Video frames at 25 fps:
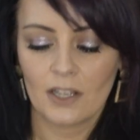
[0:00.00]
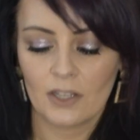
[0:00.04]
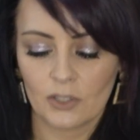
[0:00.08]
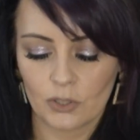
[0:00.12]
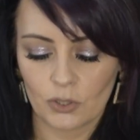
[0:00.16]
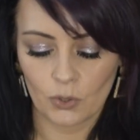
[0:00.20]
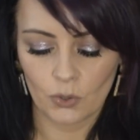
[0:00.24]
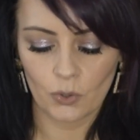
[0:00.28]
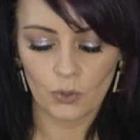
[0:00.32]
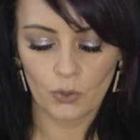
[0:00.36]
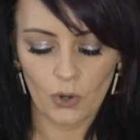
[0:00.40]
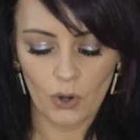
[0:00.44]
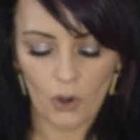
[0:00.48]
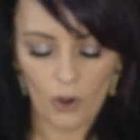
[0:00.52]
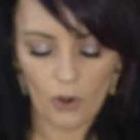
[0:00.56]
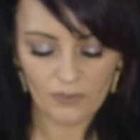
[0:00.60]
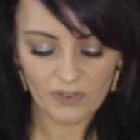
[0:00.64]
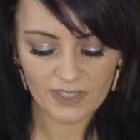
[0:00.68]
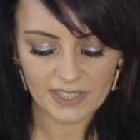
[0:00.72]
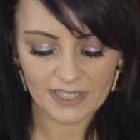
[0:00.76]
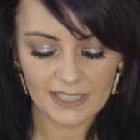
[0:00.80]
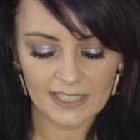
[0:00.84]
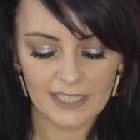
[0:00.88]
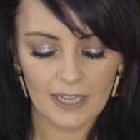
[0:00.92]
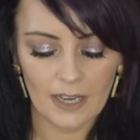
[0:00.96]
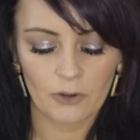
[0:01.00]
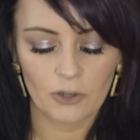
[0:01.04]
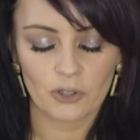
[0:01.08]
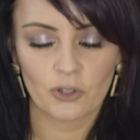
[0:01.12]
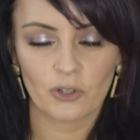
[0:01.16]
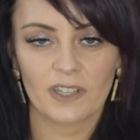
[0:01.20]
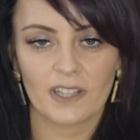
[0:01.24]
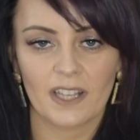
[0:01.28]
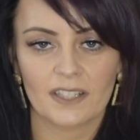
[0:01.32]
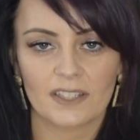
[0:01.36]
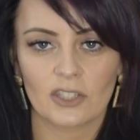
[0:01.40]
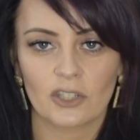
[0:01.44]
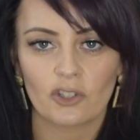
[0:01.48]
So obviously I'll show
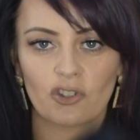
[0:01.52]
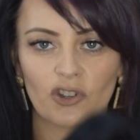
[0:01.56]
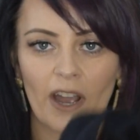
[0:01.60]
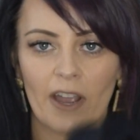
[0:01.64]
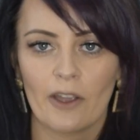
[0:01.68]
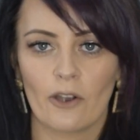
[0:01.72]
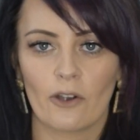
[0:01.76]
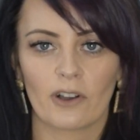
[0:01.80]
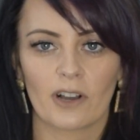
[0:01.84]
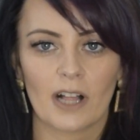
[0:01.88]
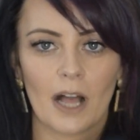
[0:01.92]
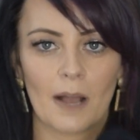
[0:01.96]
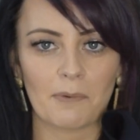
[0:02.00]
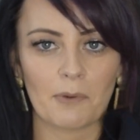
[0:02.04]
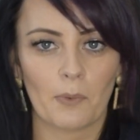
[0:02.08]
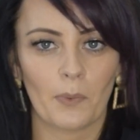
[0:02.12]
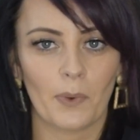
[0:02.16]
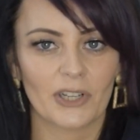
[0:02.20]
you this in the try on clip,